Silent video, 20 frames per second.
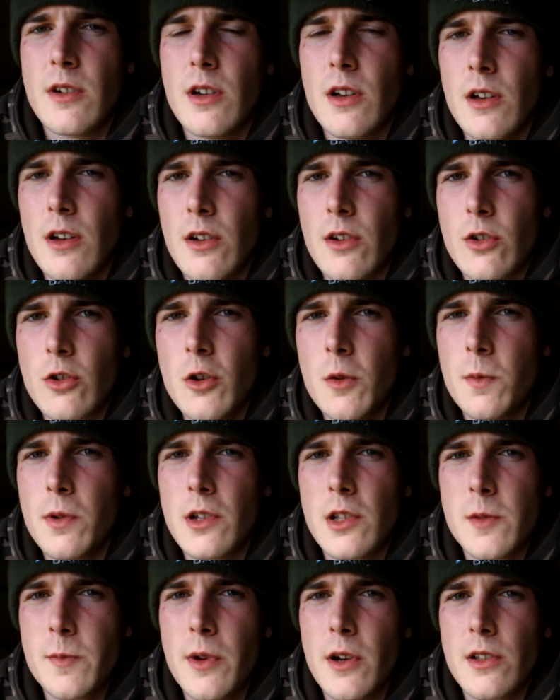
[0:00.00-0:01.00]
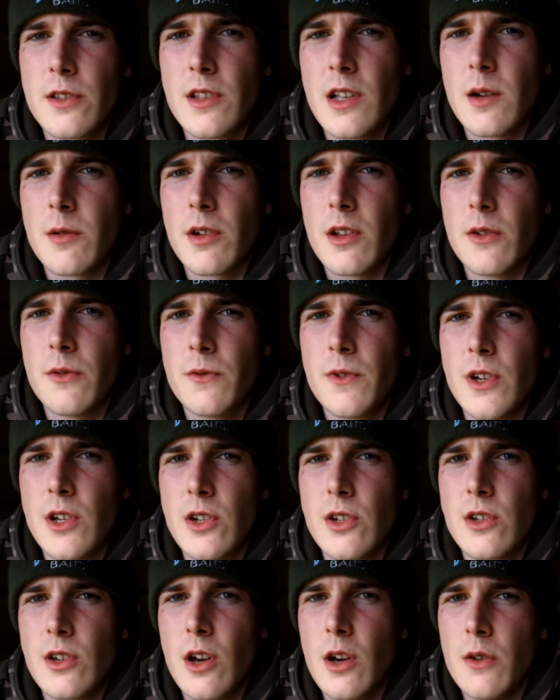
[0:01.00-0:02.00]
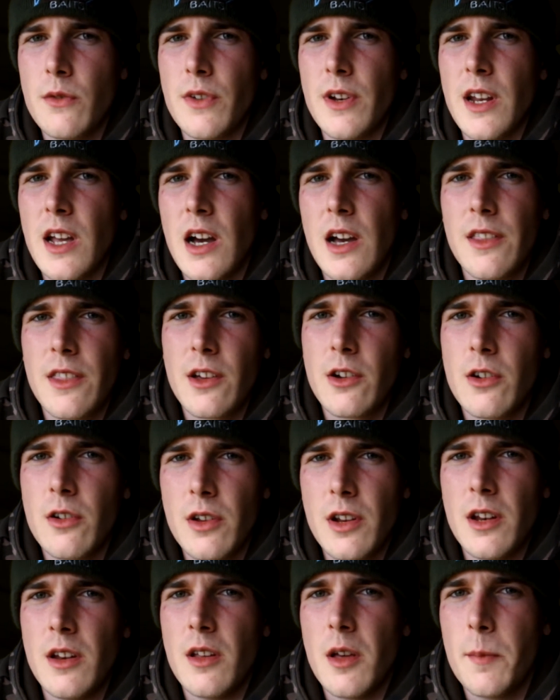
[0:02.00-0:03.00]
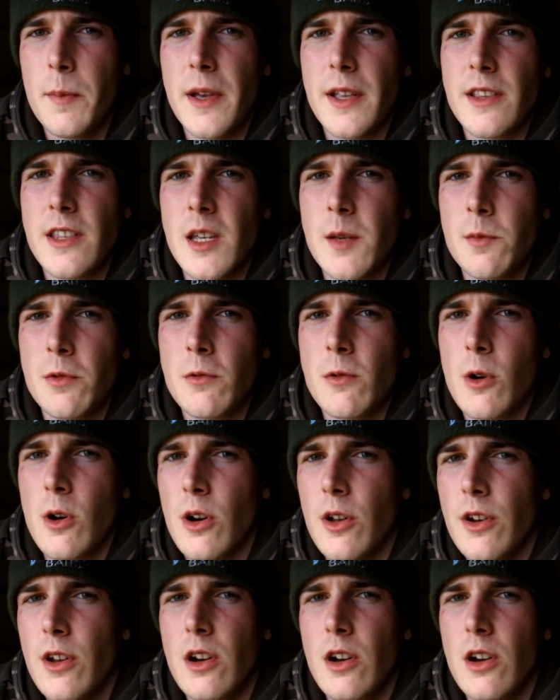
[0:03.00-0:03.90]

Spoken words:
on a couple of spots that I'm going to fish overnight that are in a bit deeper water,